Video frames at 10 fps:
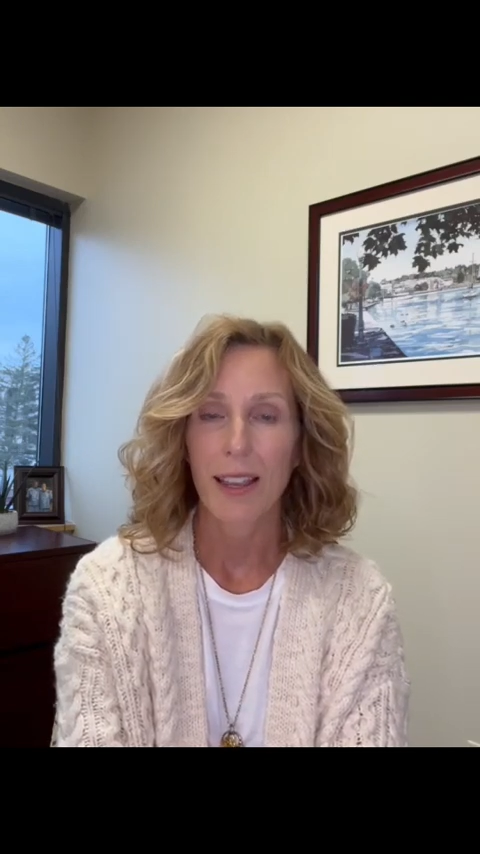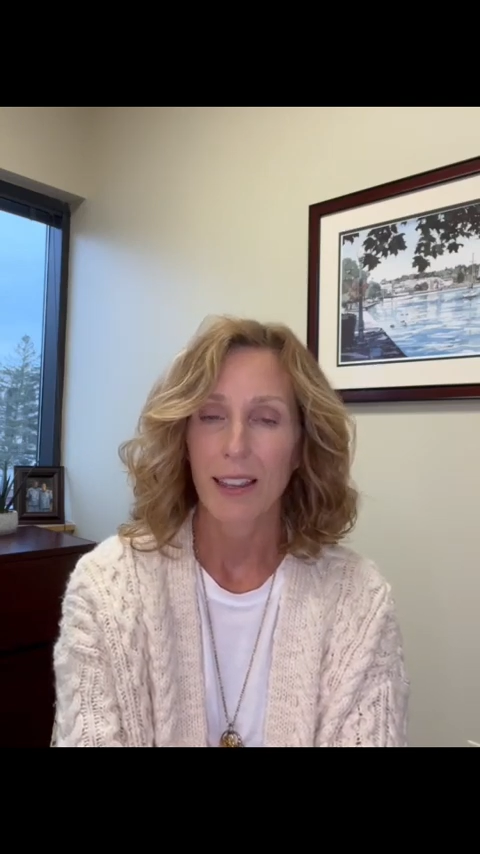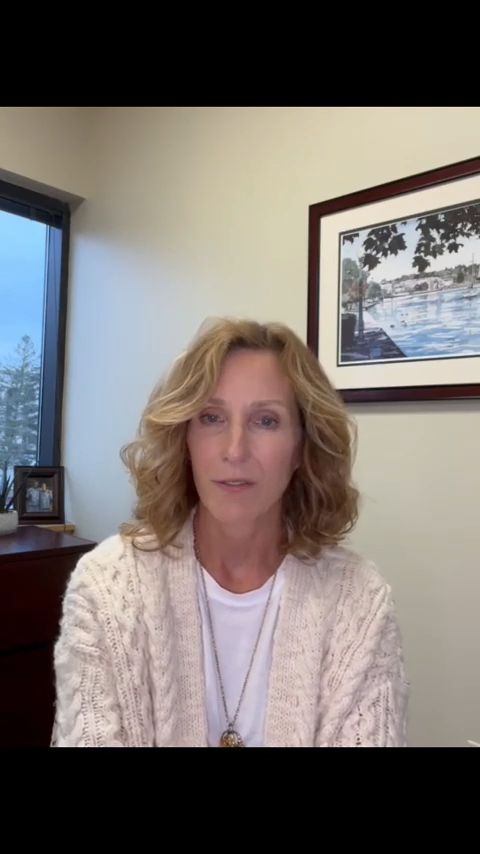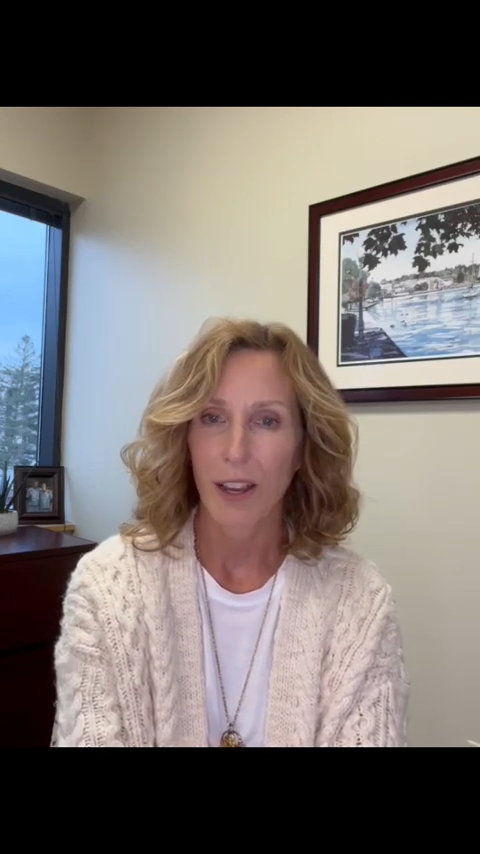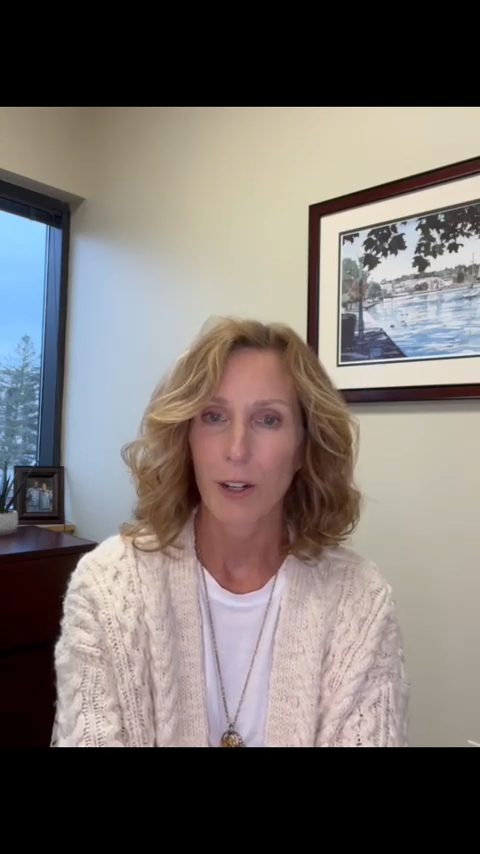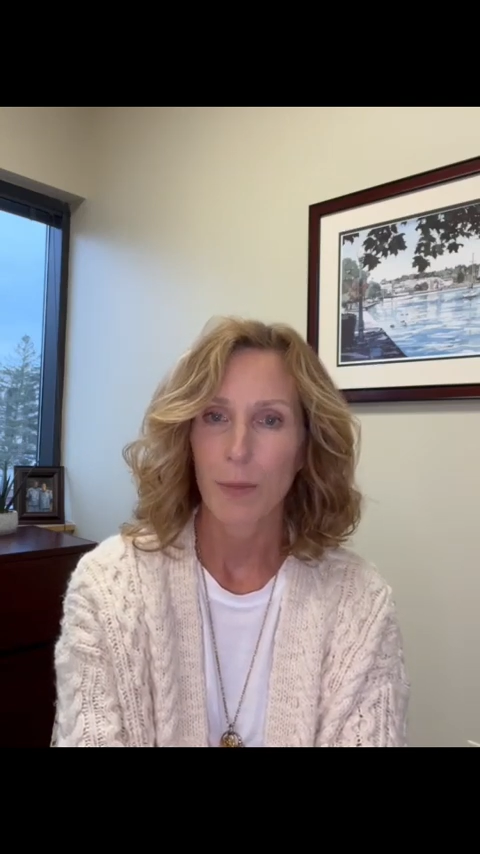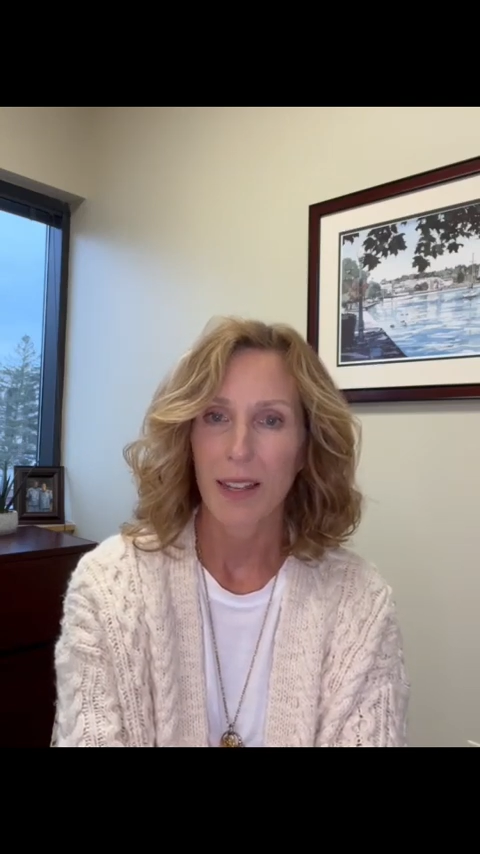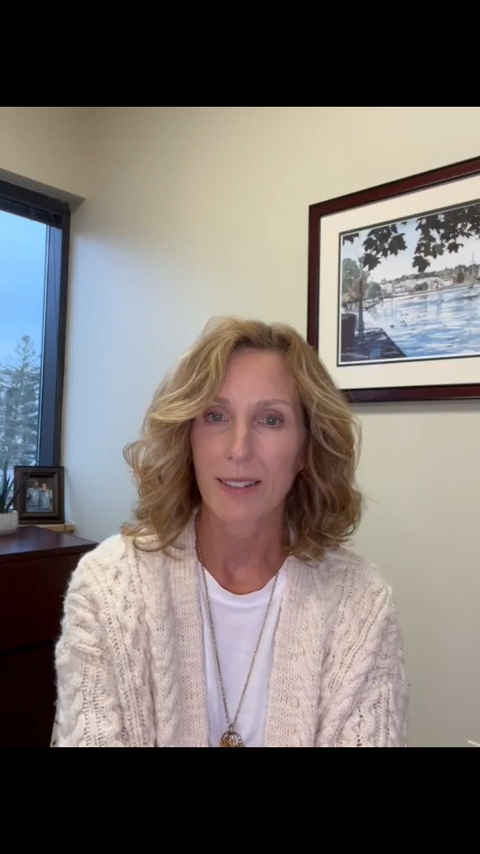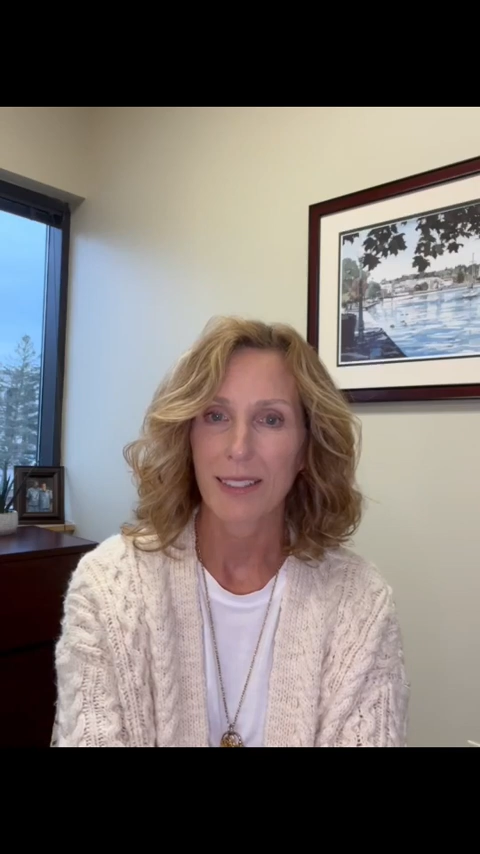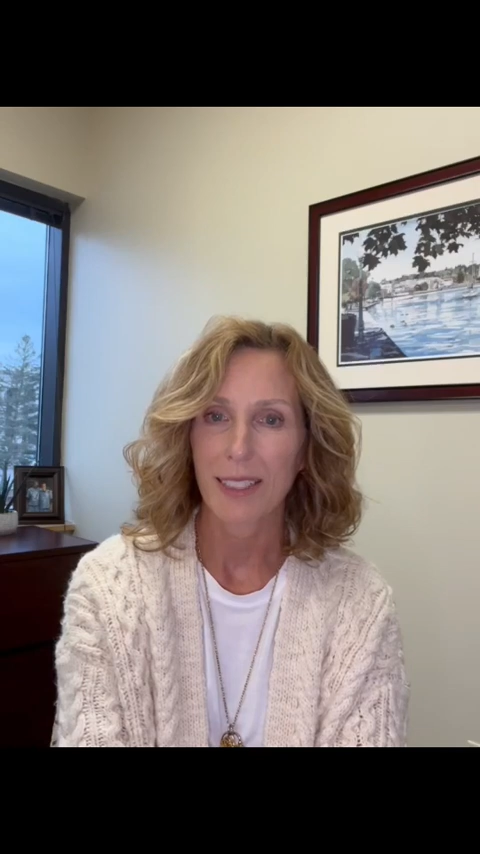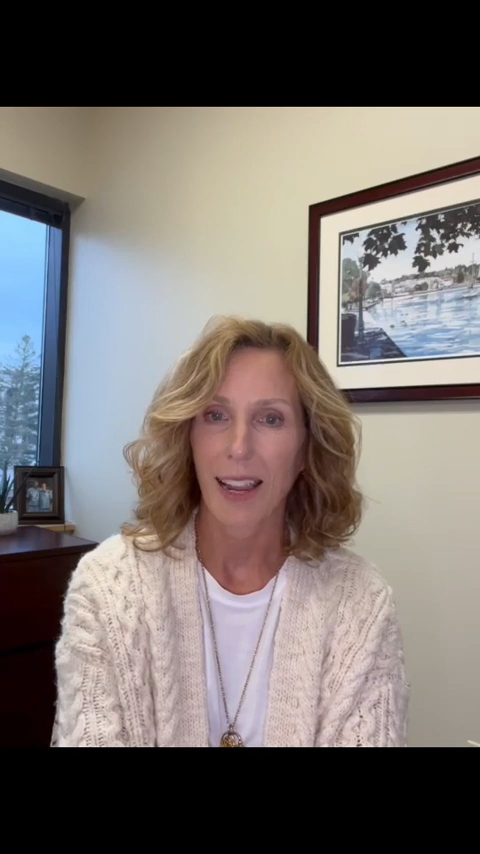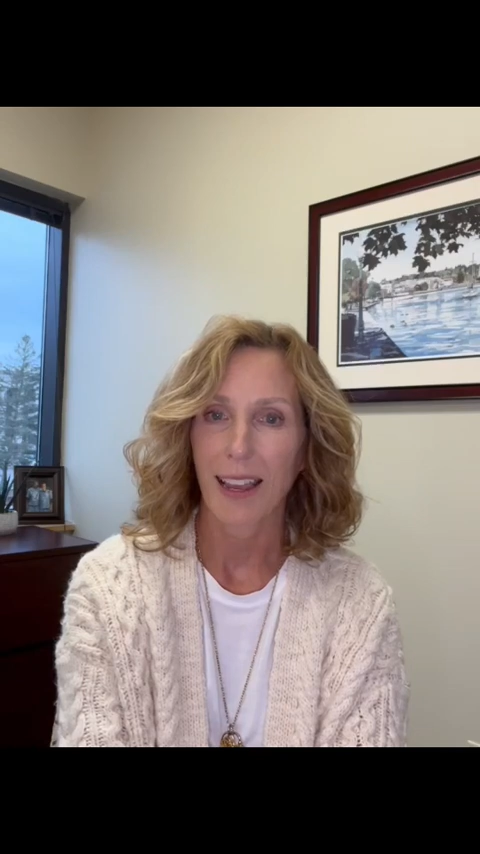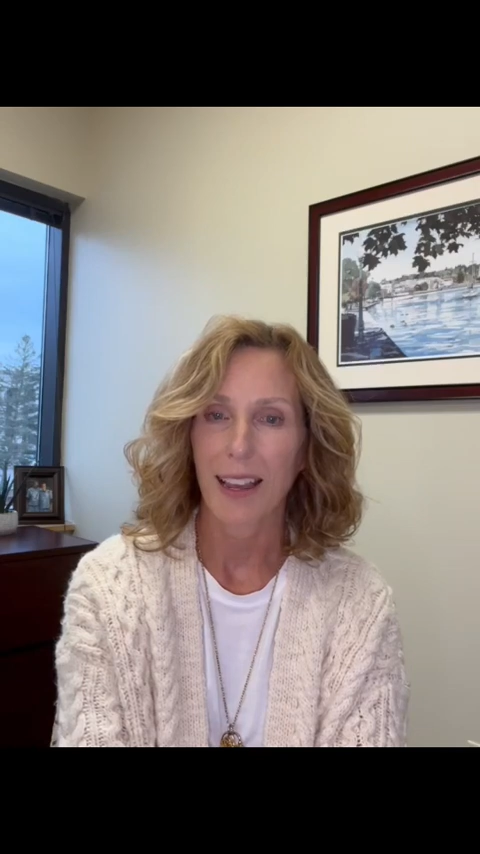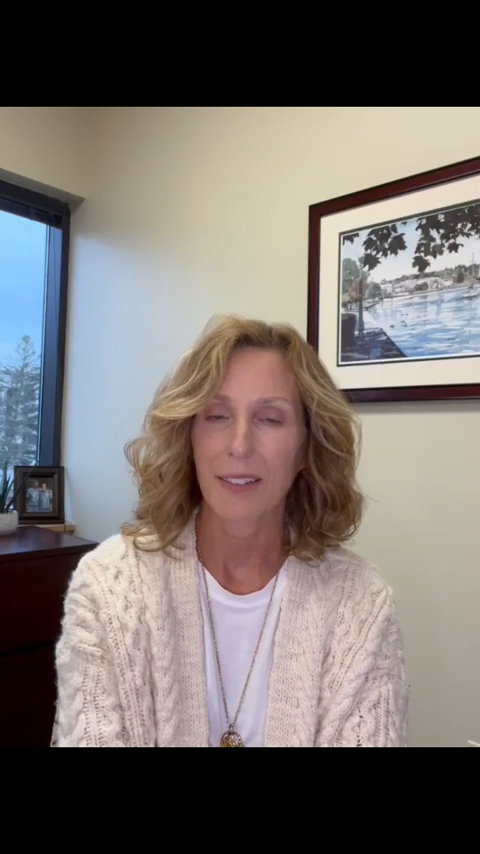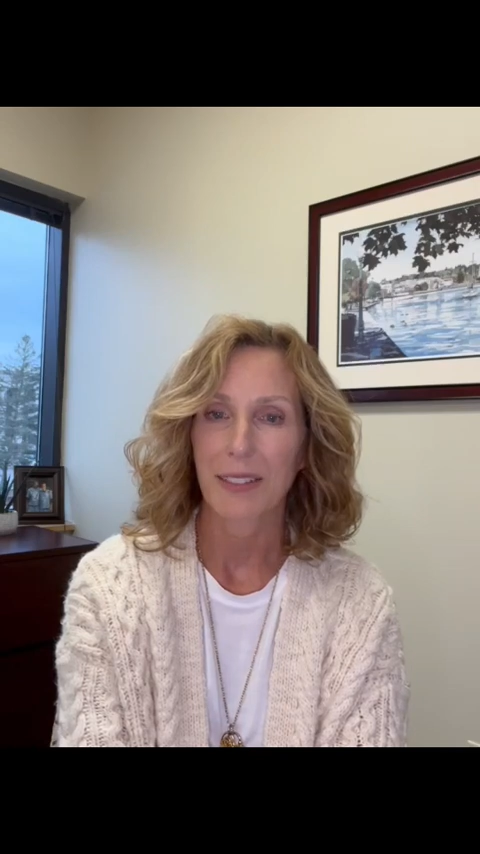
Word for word: environmental staff,